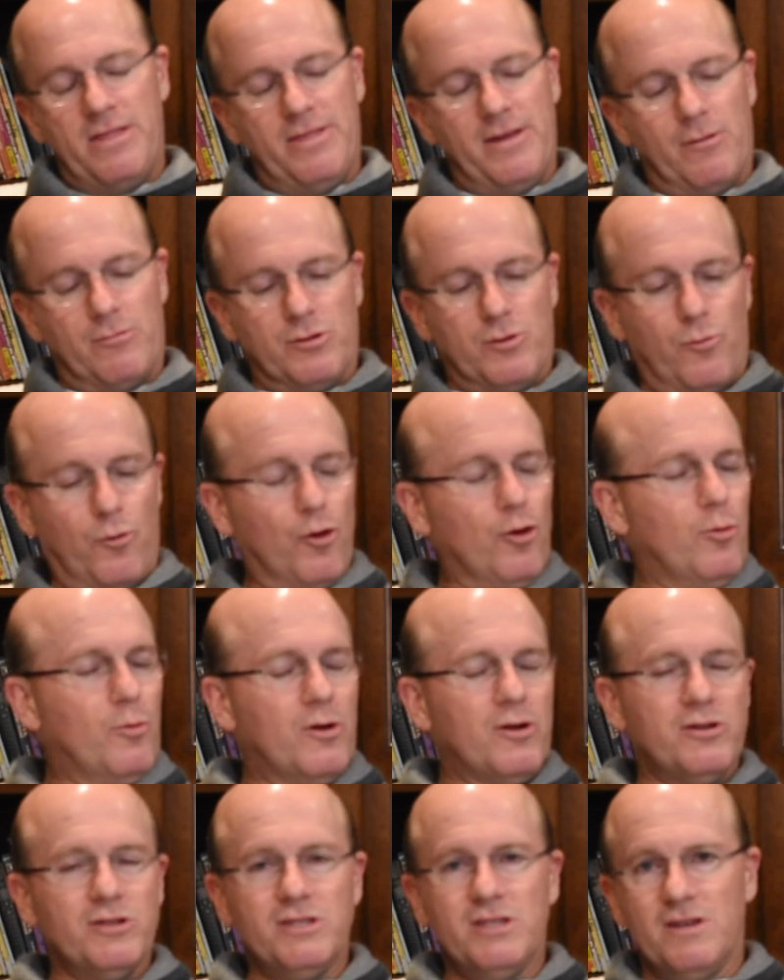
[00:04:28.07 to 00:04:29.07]
There were
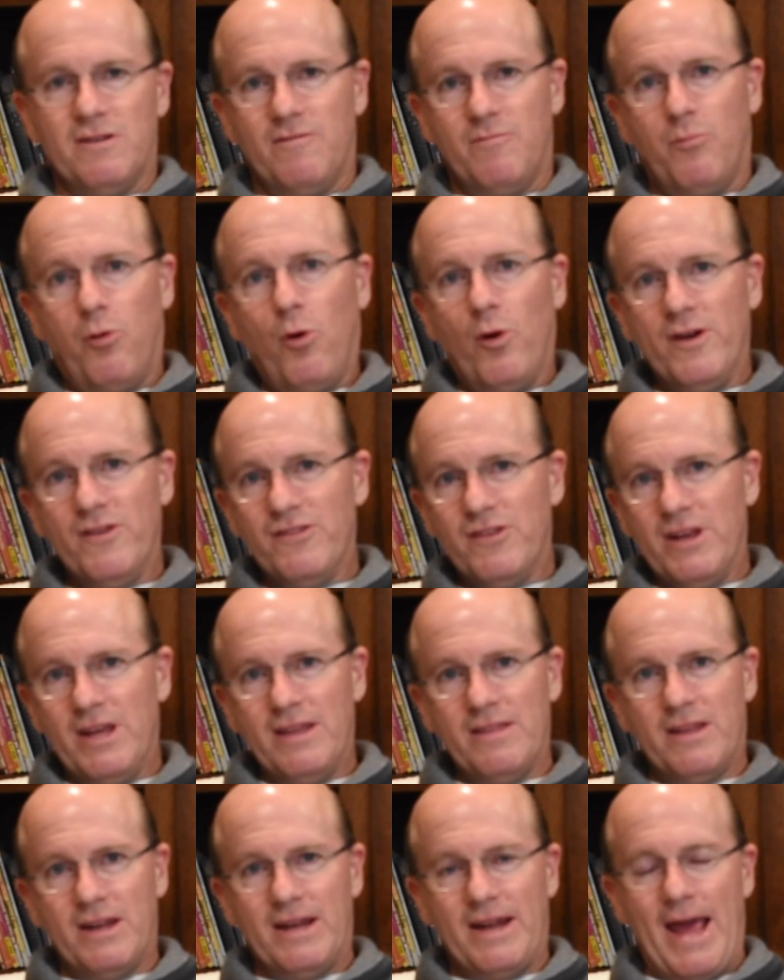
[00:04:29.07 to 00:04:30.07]
rumors of
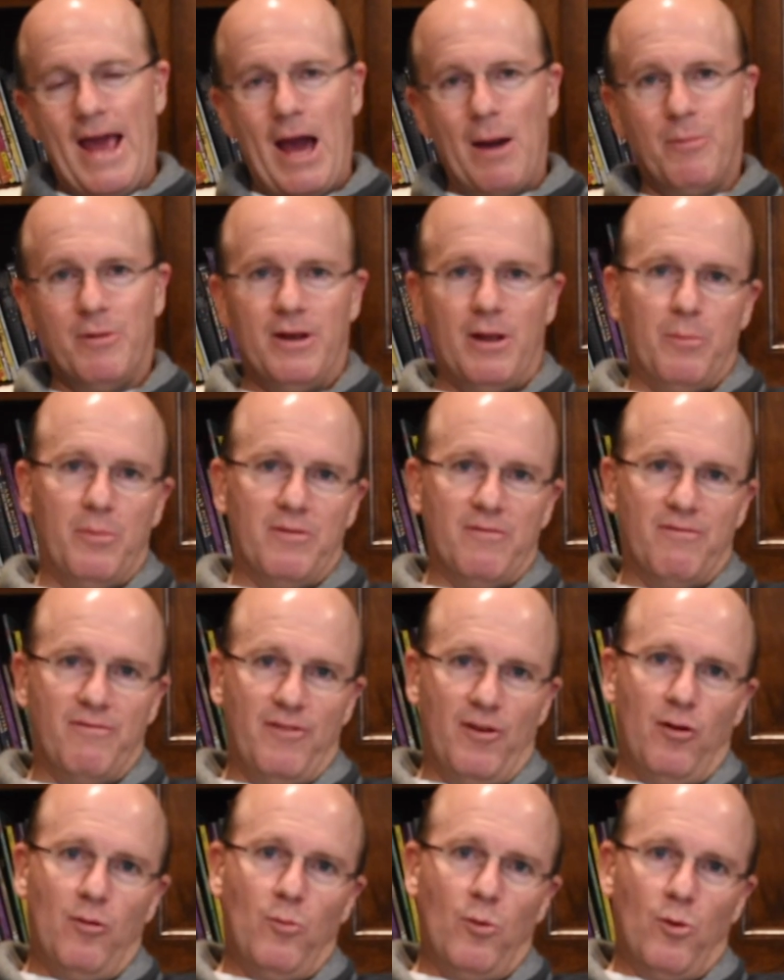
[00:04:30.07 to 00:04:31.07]
poisoning that had happened up in
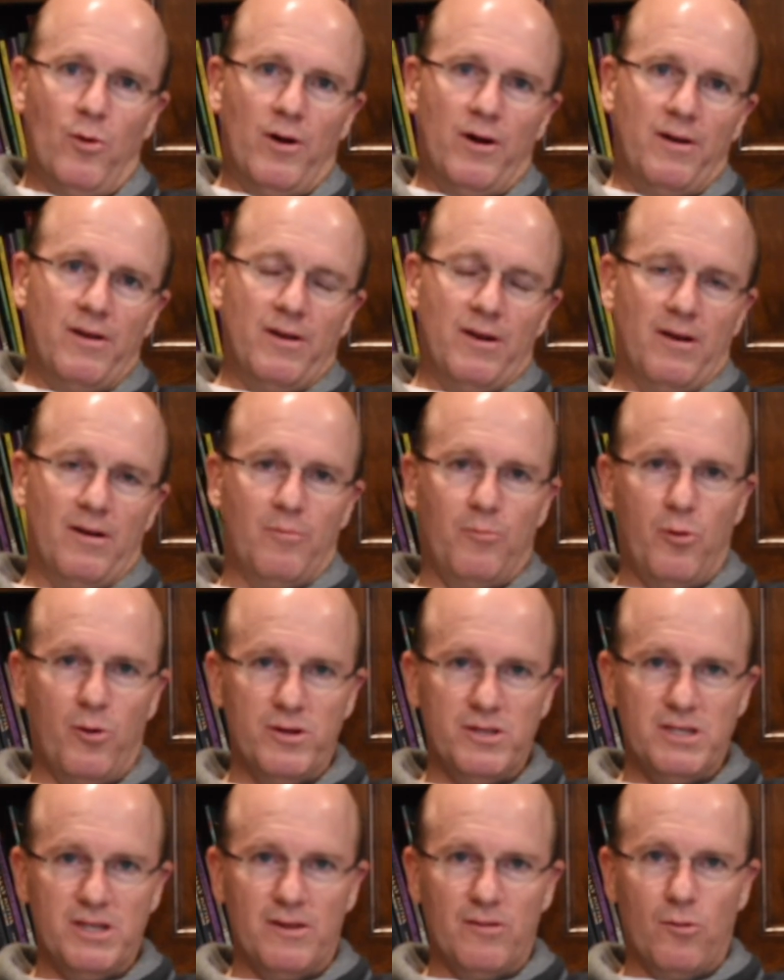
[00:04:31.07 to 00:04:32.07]
Fillmore, of
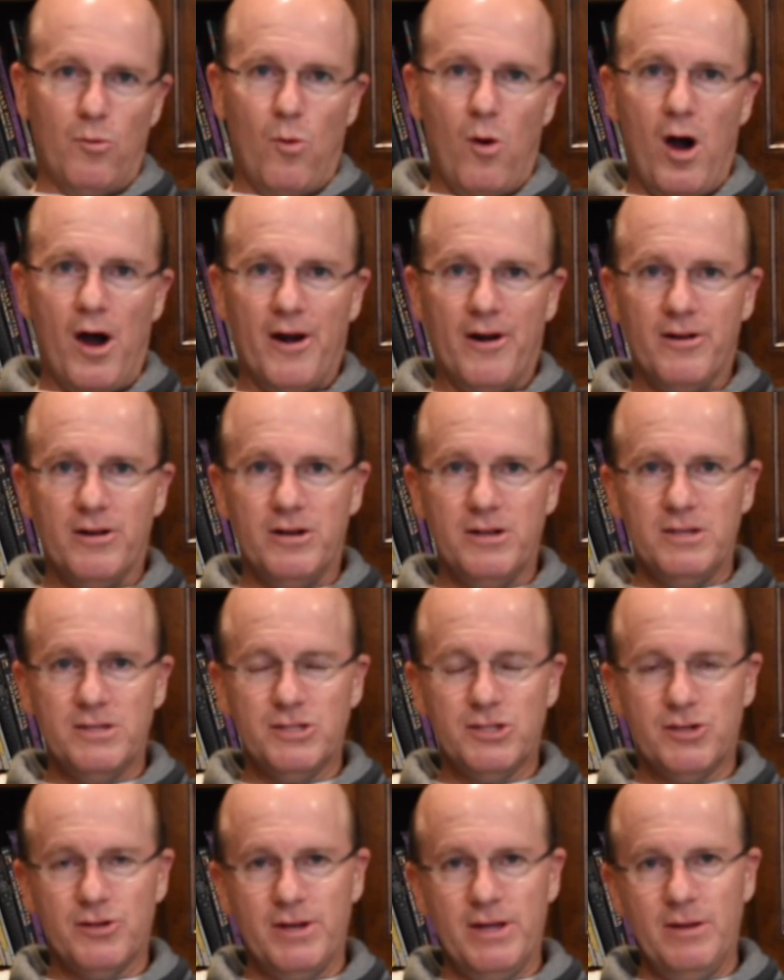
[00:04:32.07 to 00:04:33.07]
poisoning of the water
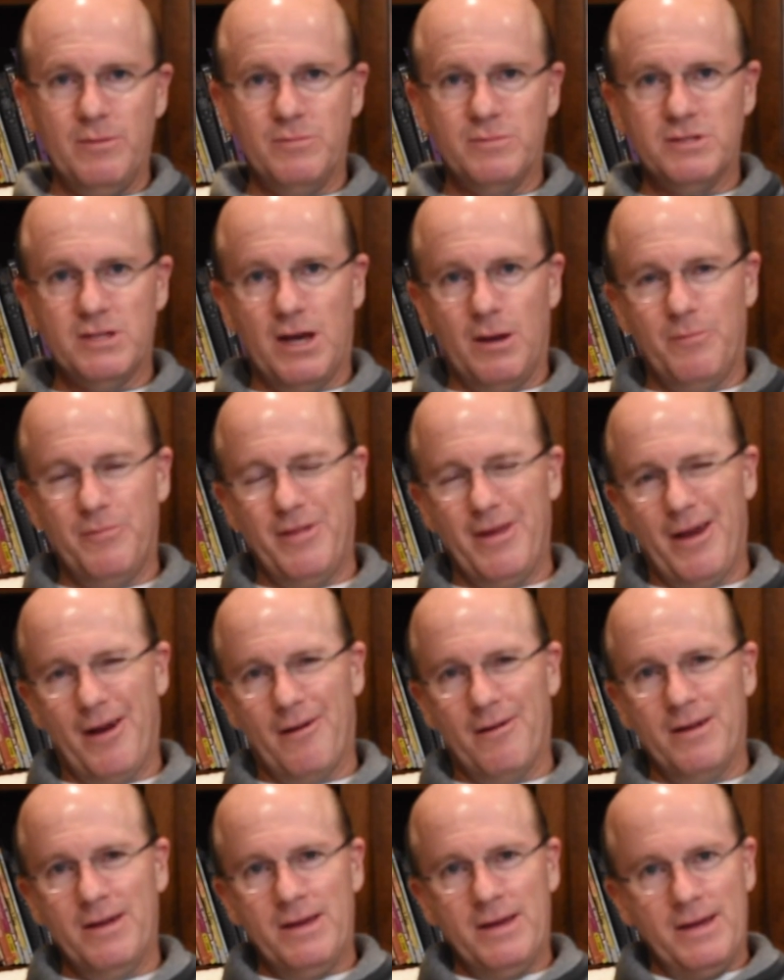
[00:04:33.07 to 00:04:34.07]
streams up
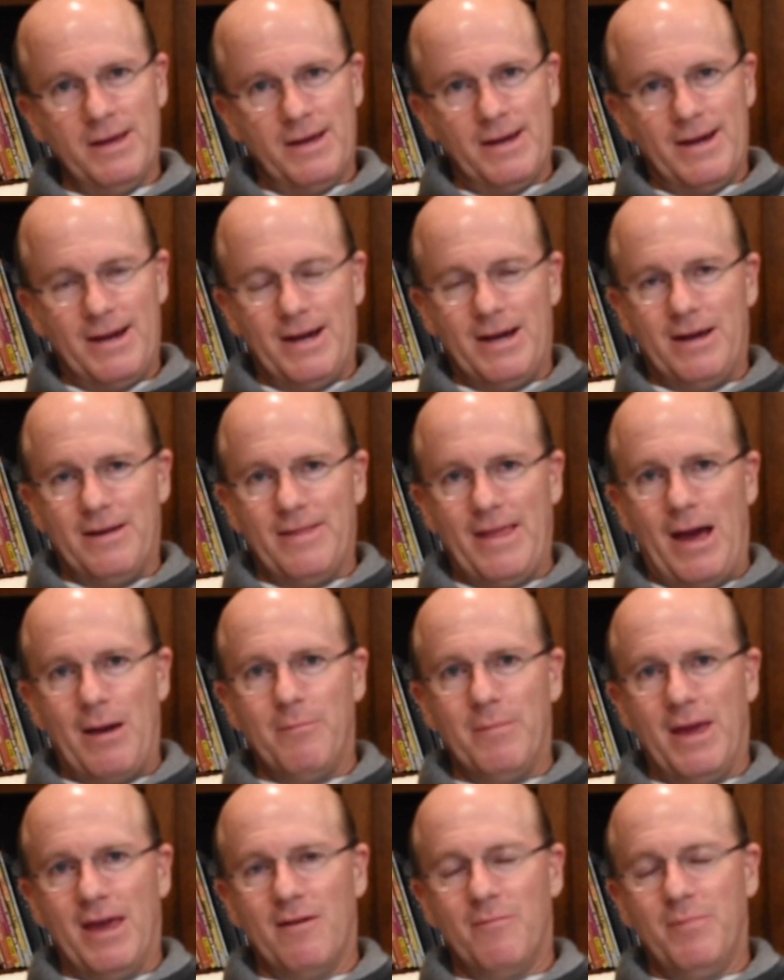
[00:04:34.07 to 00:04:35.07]
there.
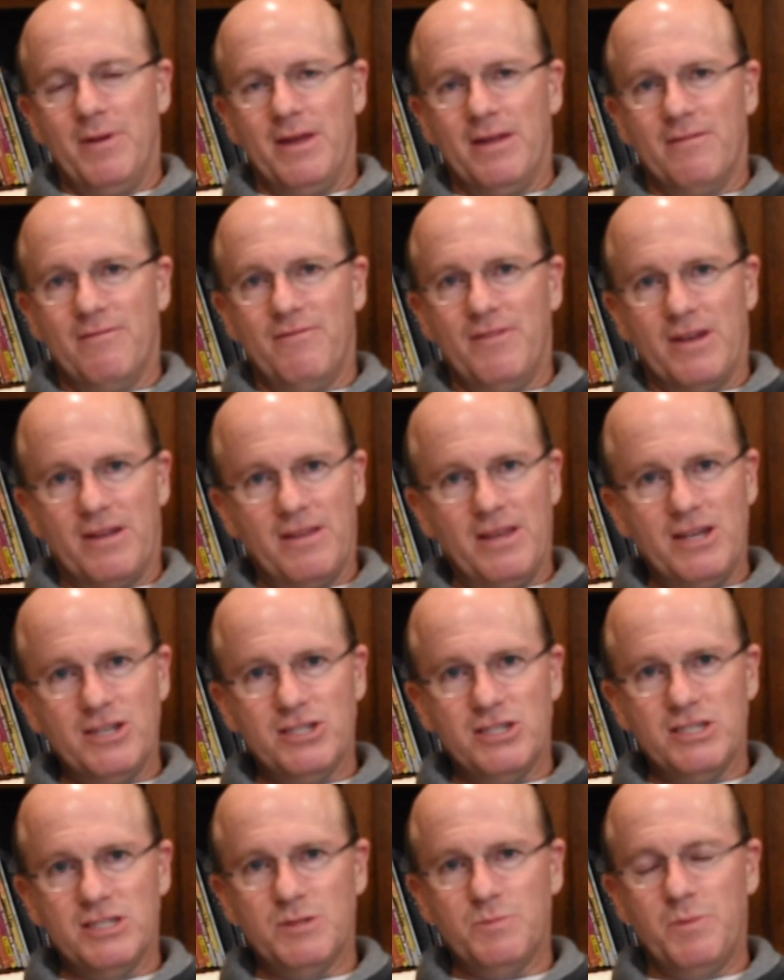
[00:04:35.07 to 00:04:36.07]
That may have been
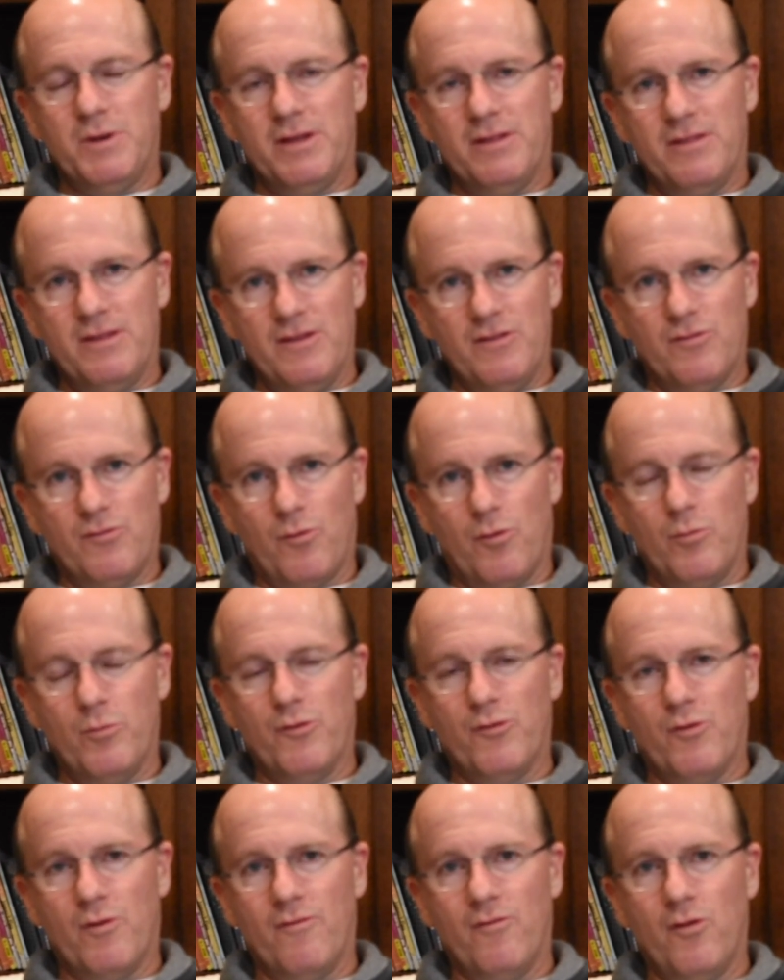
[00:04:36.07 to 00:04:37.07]
fictitious, but these
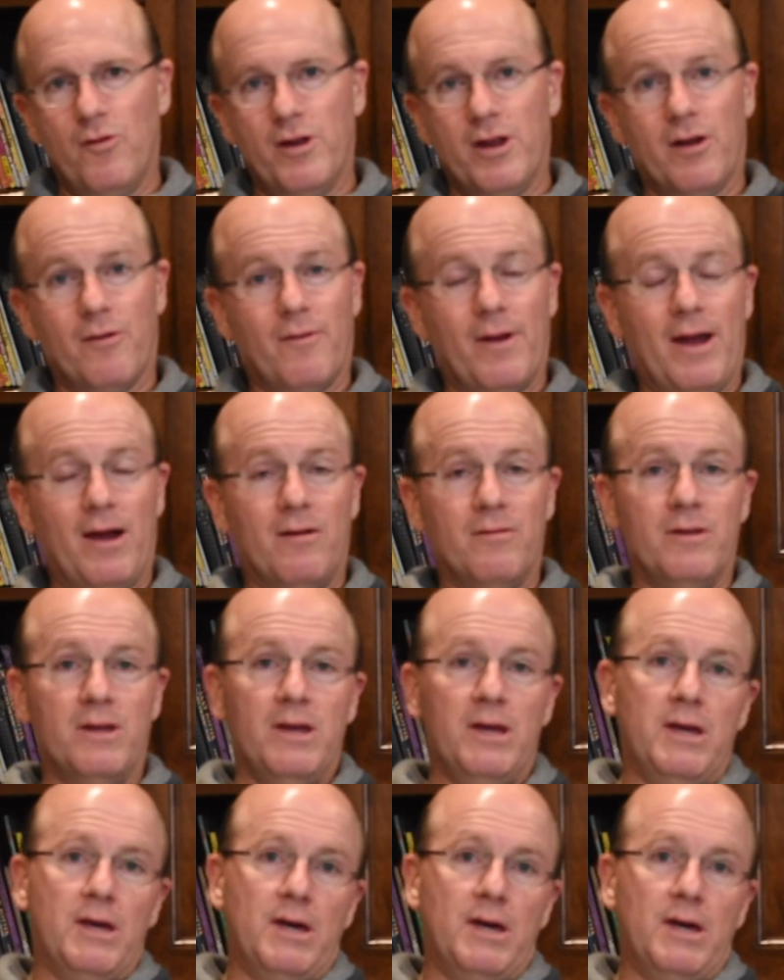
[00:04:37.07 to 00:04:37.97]
rumors were floating around.